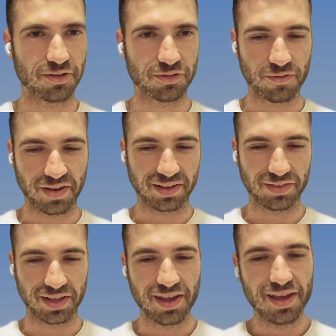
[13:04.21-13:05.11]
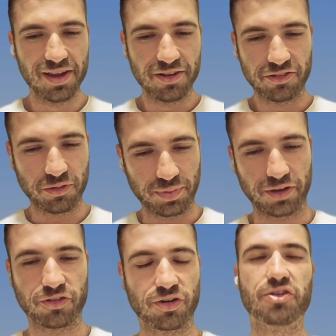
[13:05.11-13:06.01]
So effectively, to
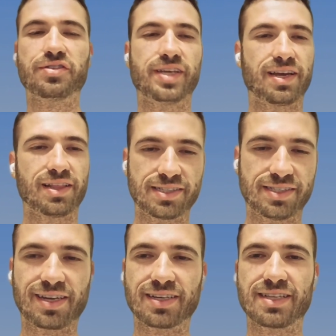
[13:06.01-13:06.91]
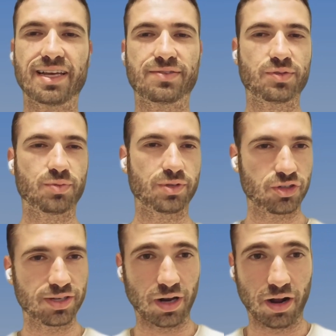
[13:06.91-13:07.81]
picture it, you're saying let's take a slice of Swiss
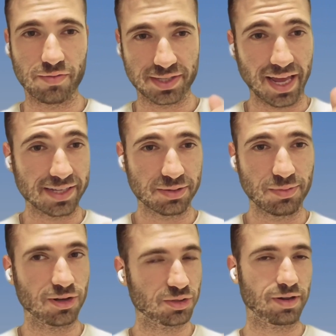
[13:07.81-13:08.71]
cheese that obviously has some holes,